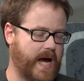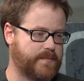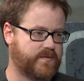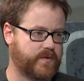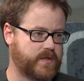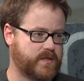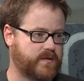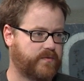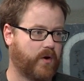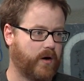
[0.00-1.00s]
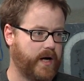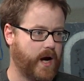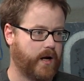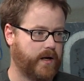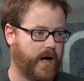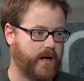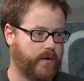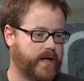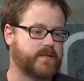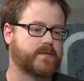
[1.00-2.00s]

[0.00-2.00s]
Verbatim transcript: apps versus Safari on iOS.